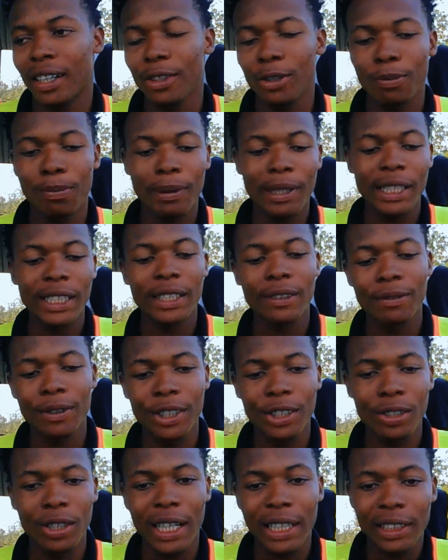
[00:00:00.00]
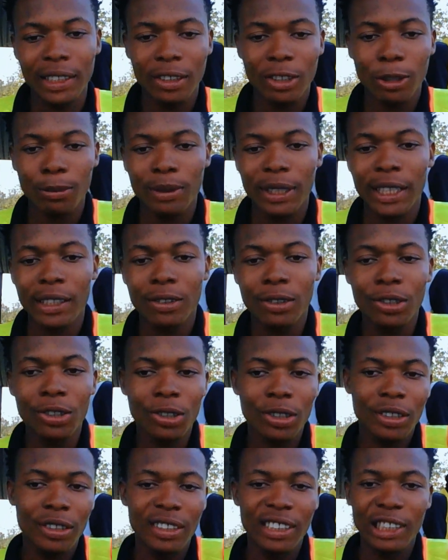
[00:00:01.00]
you play the video, and the subtitle
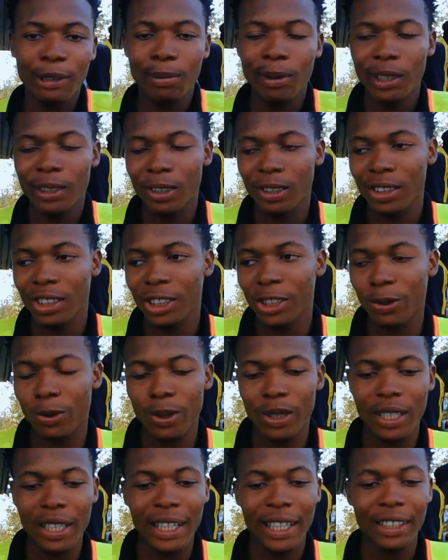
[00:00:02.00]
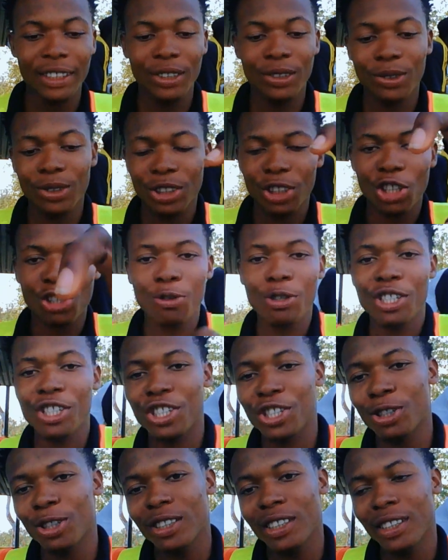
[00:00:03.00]
just displays on the screen, and you
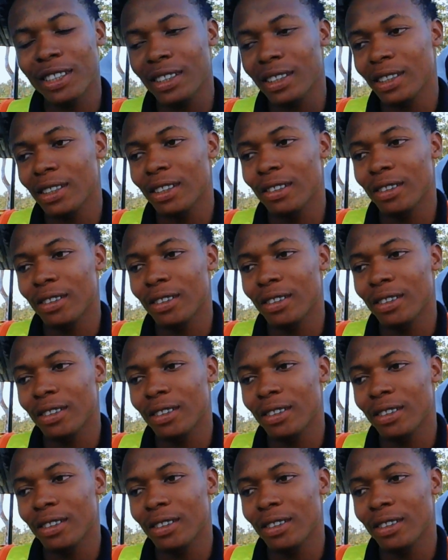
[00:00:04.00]
screenshot it.